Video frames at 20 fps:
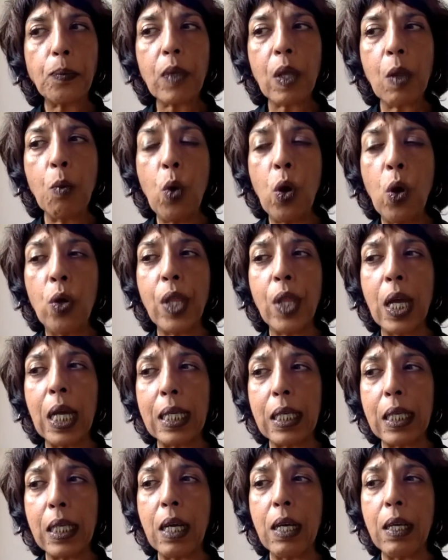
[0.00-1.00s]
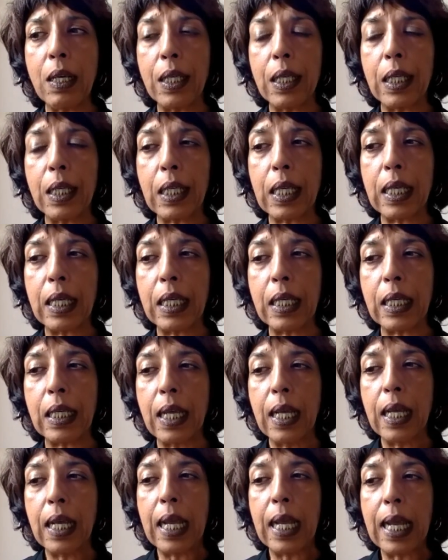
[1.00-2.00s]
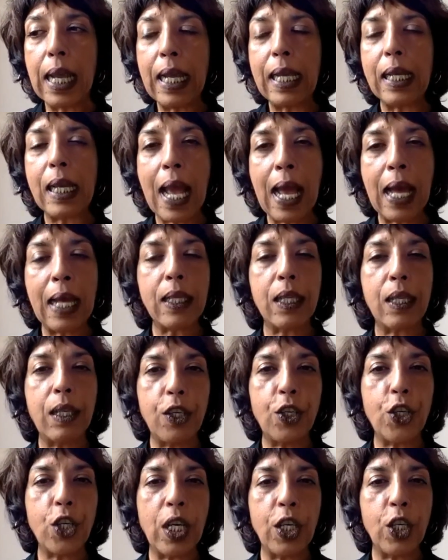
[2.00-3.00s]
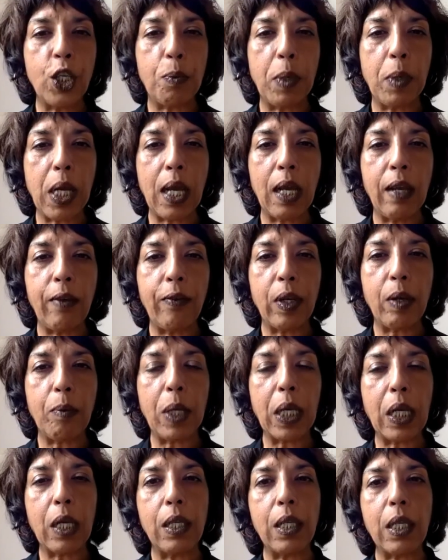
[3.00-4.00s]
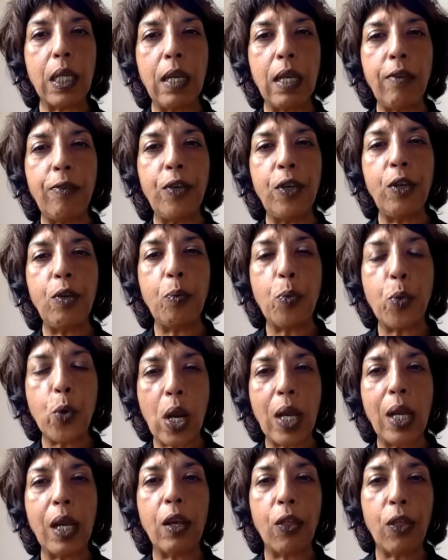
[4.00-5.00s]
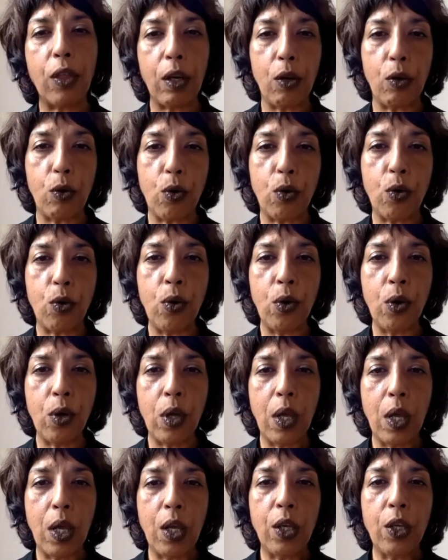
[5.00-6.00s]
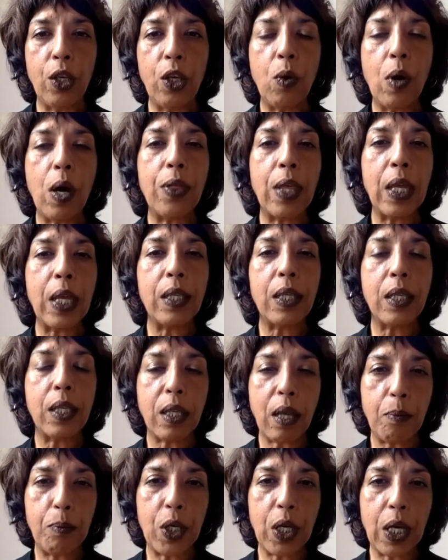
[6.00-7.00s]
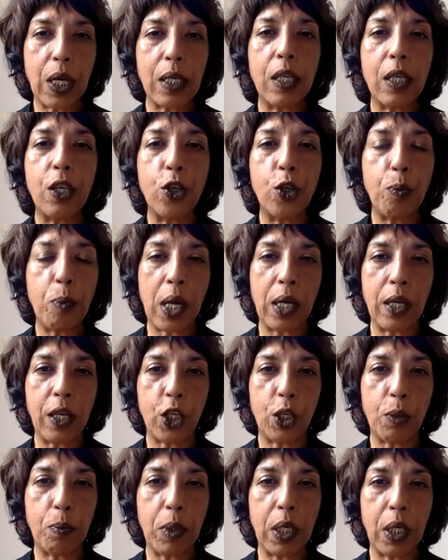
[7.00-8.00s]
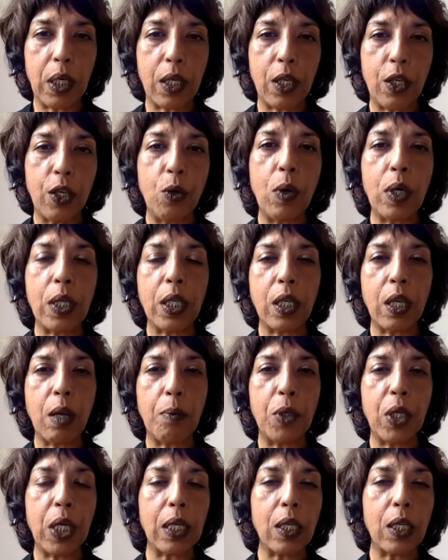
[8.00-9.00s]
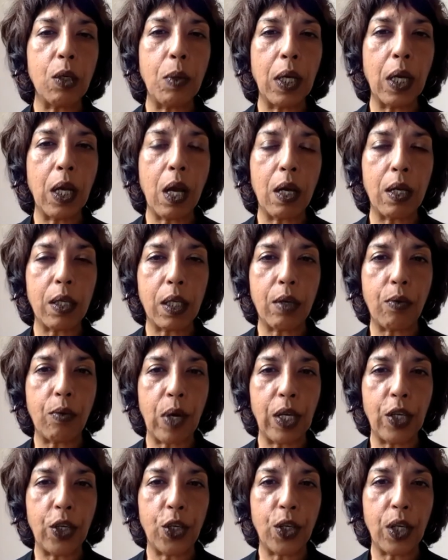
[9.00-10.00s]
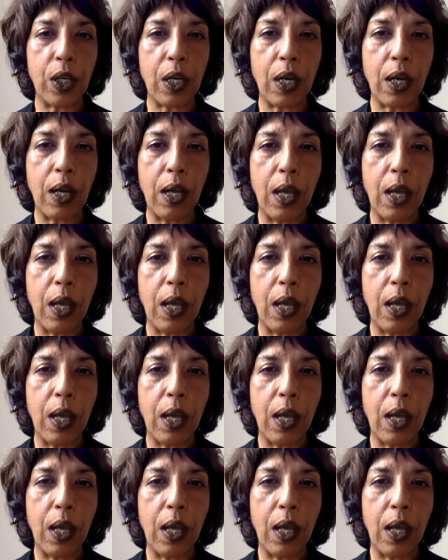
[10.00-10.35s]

what that does is it has to change behavior, because if you break the law, you are then subject to punishment. You are subject to incarceration.